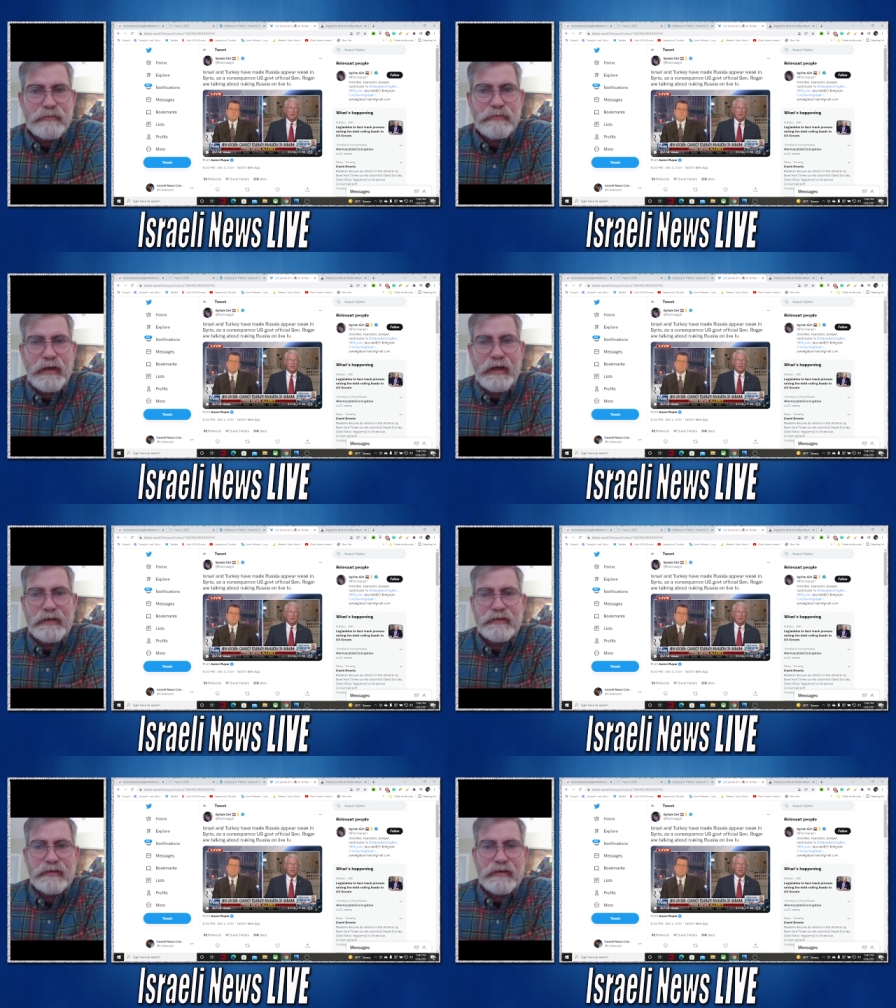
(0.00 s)

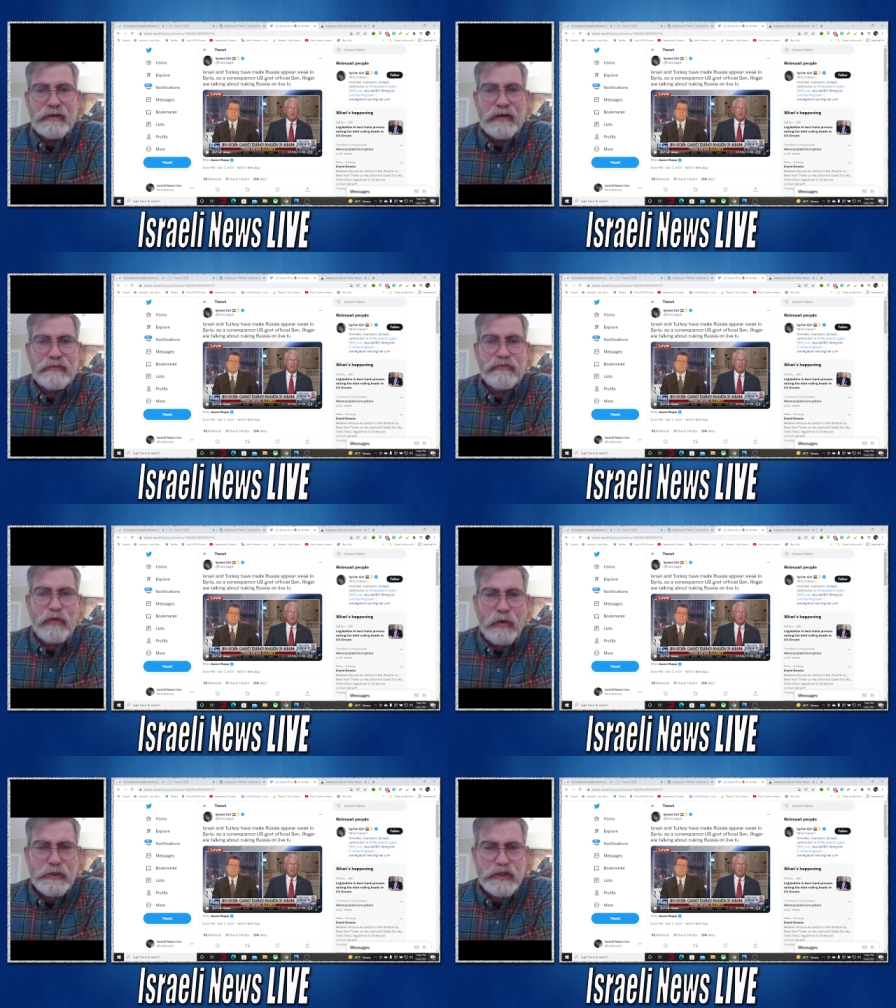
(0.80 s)
But
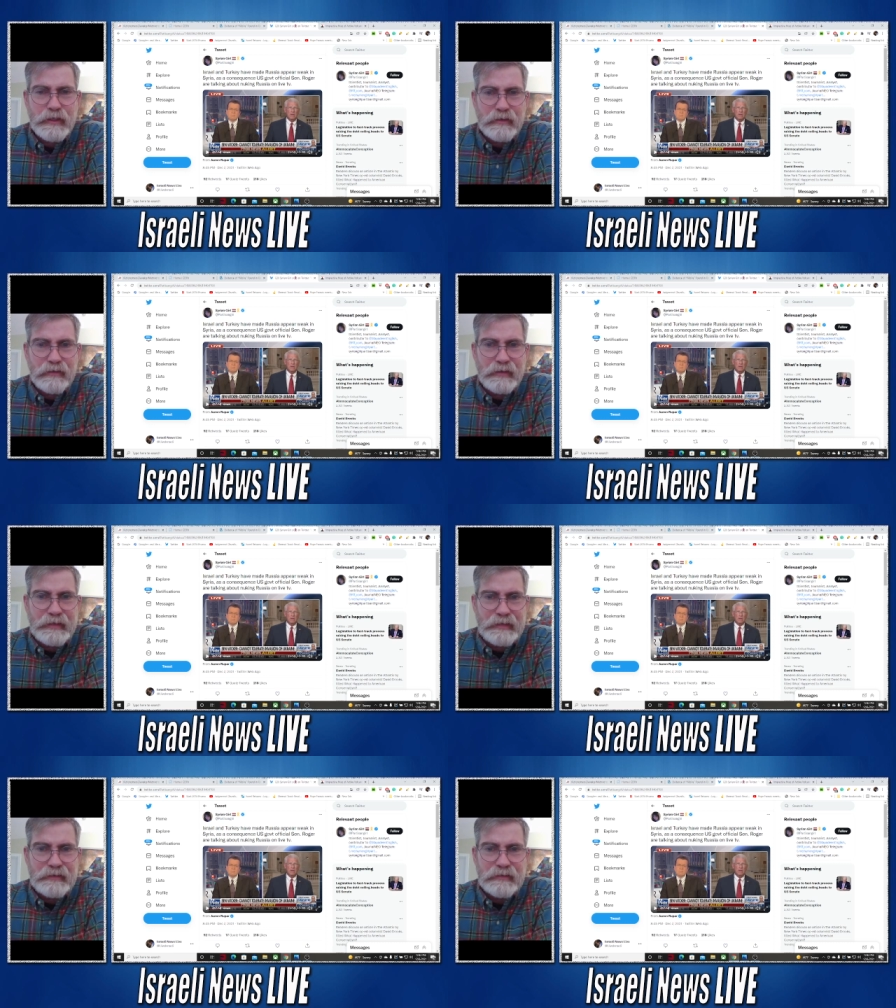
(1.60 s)

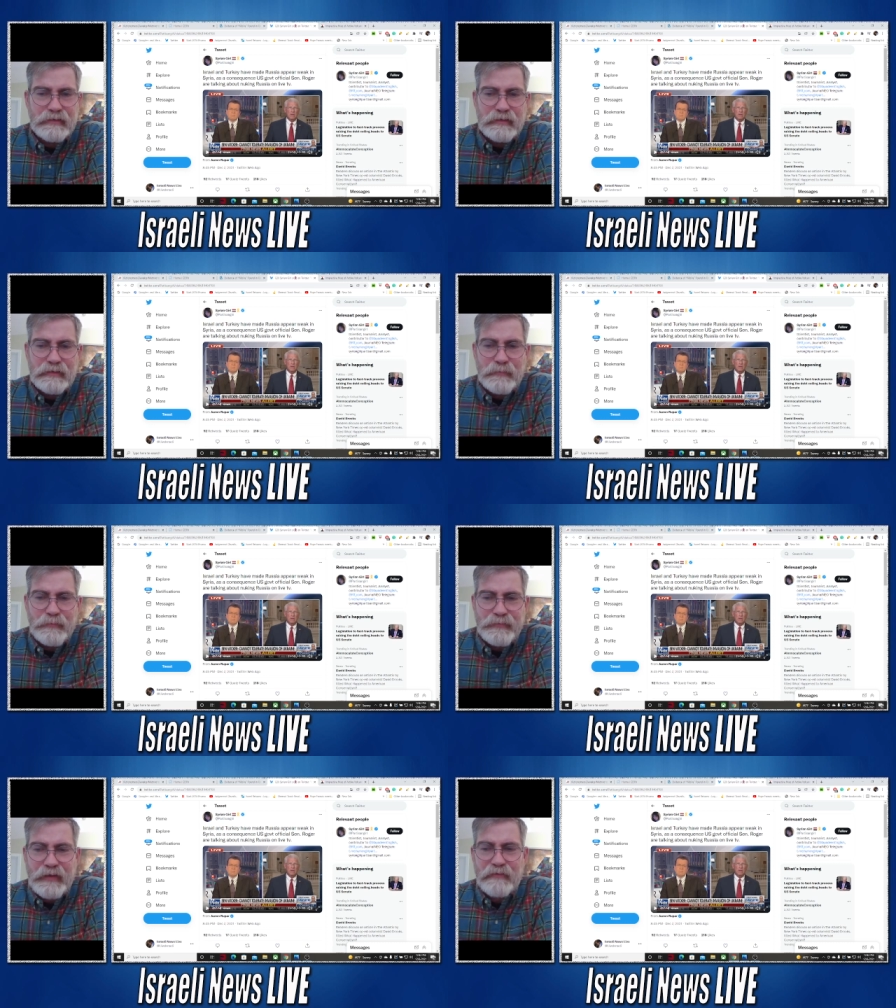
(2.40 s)
unfortunately,
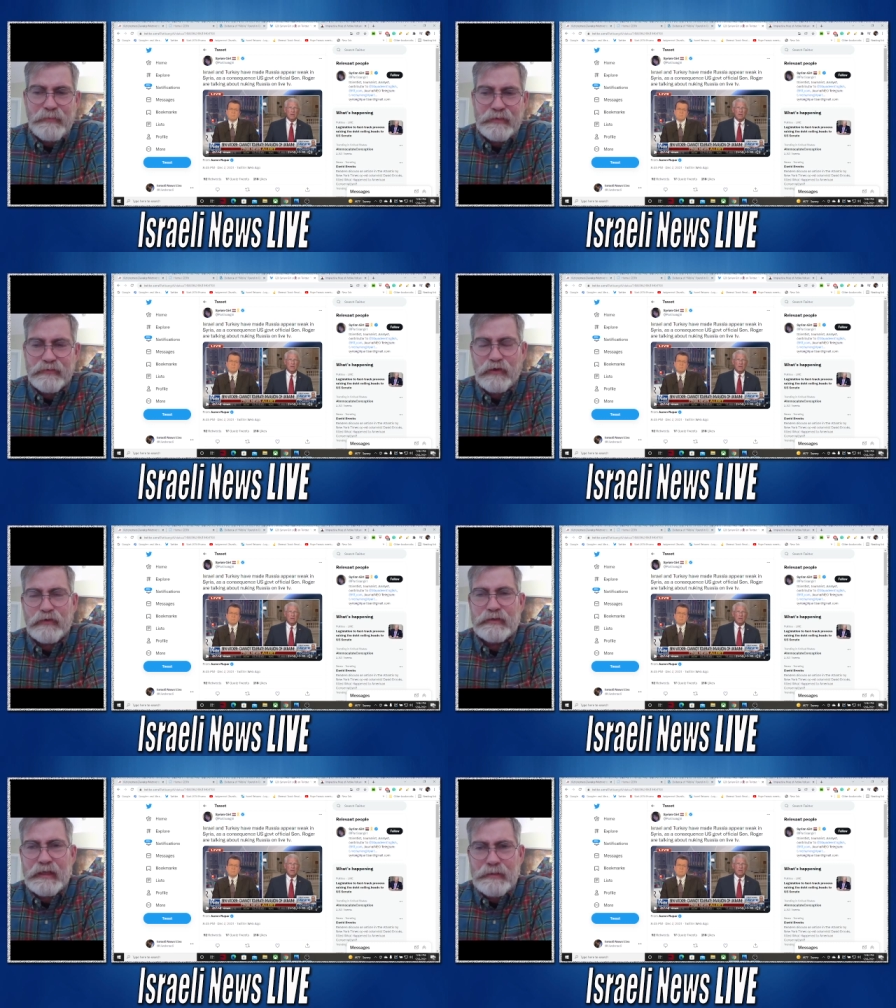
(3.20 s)
they have been so
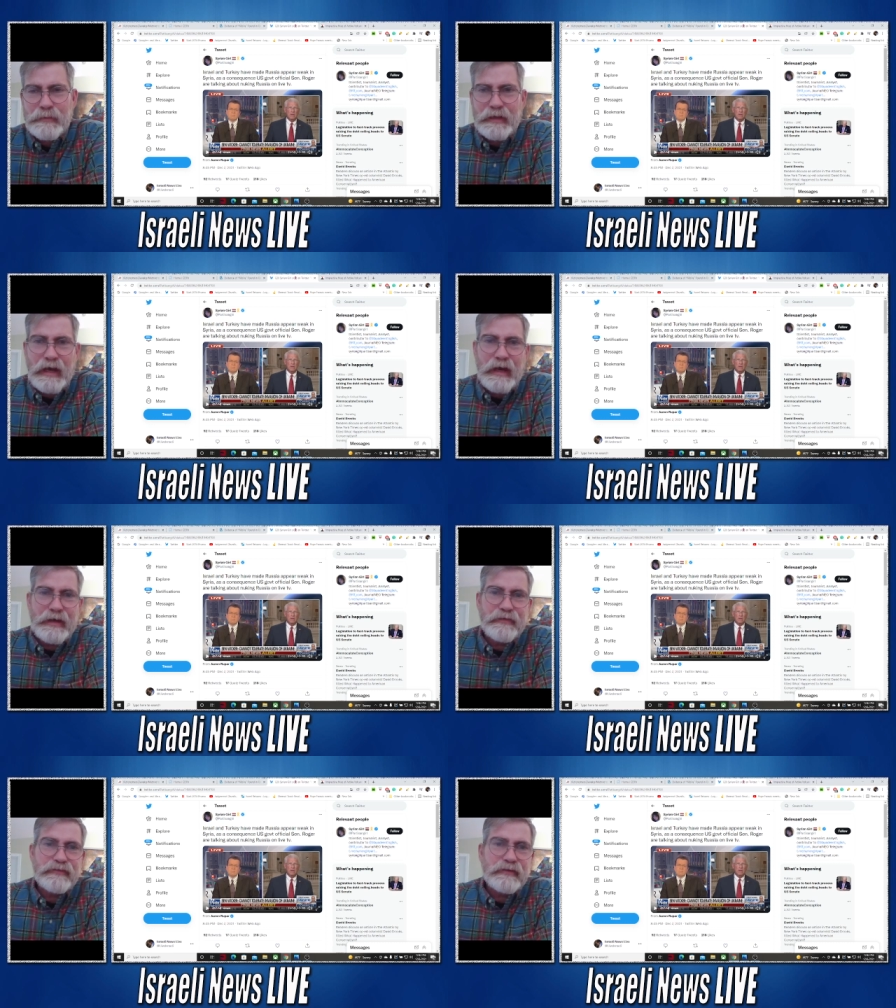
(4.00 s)

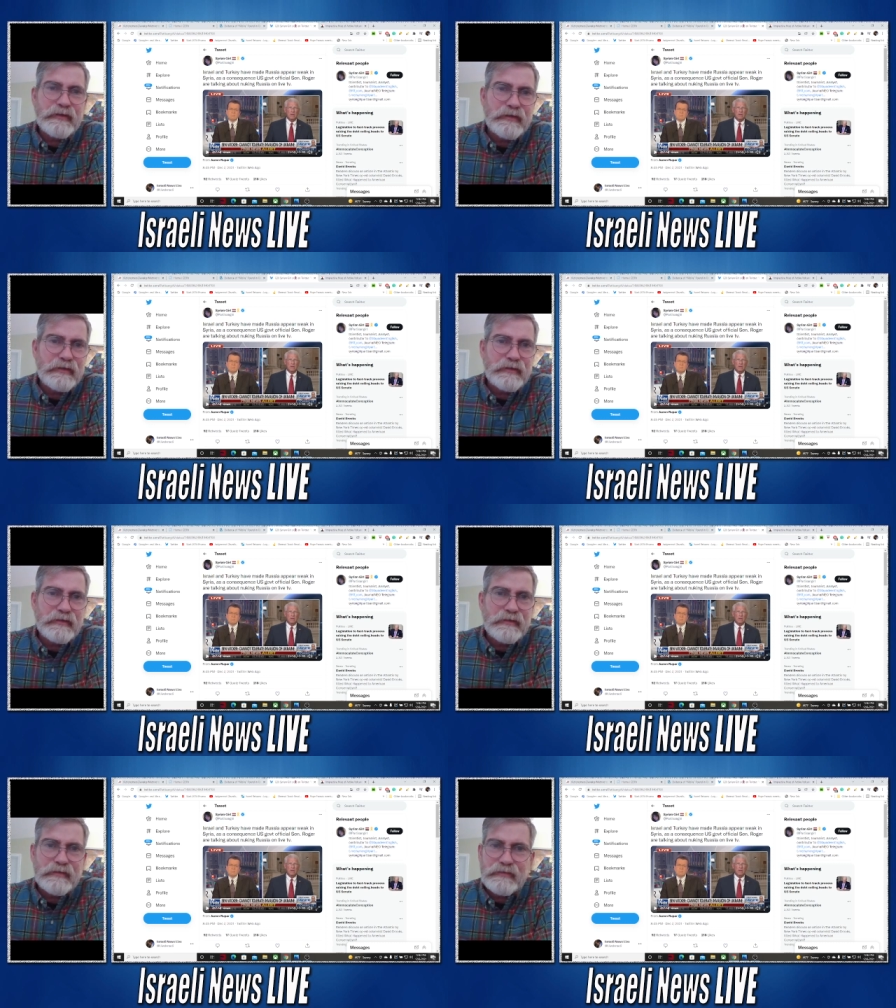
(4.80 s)
demonized
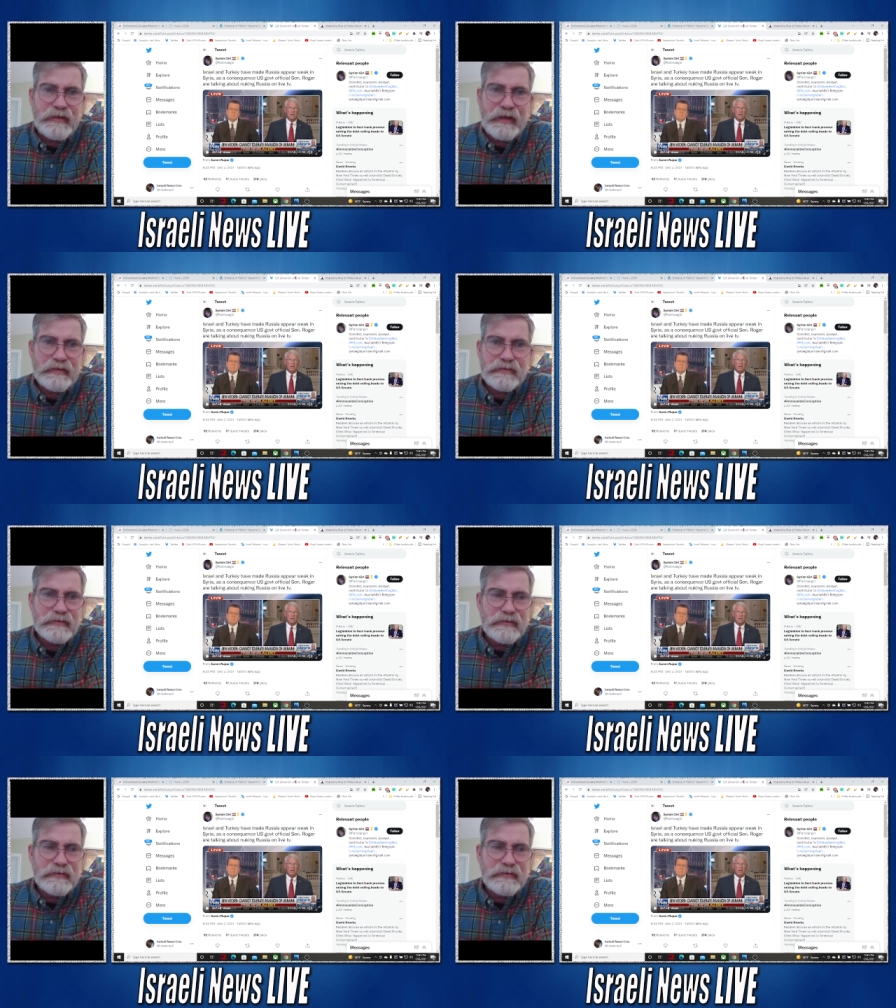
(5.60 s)
that